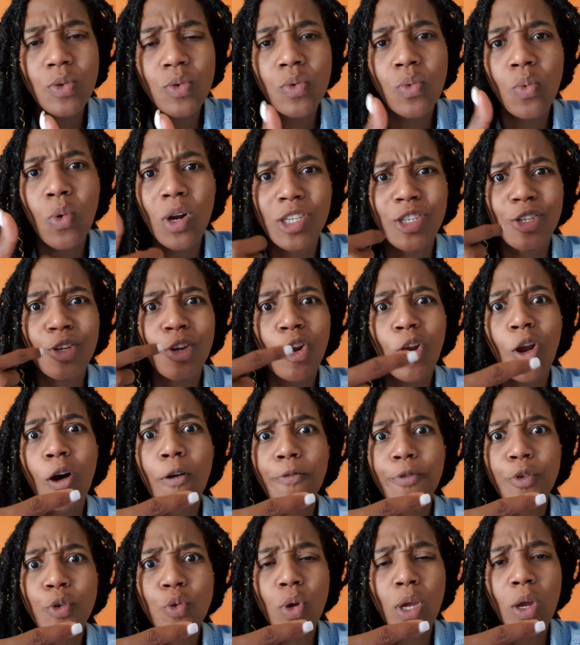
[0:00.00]
what you
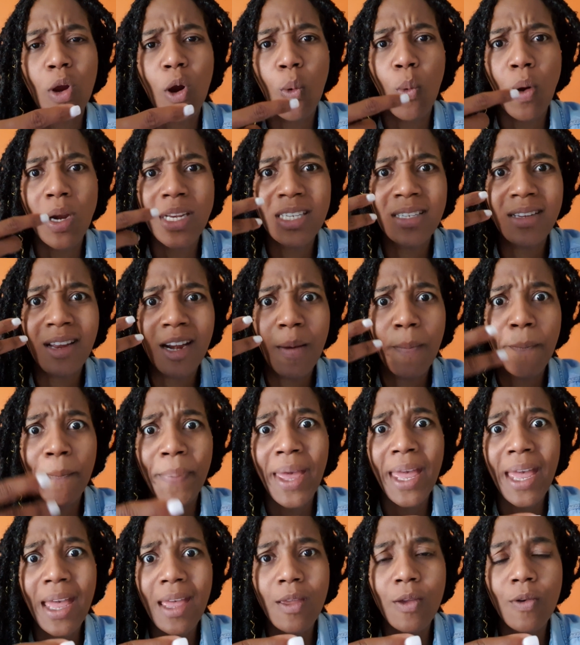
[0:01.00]
love doing, or what is going to
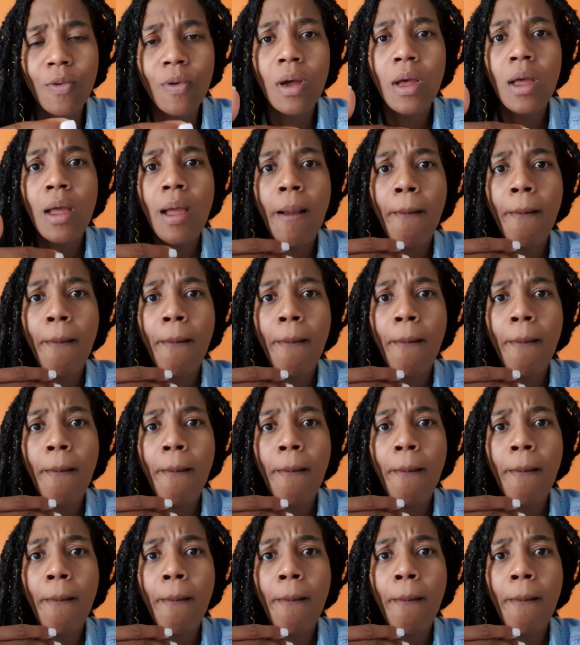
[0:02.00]
pay you.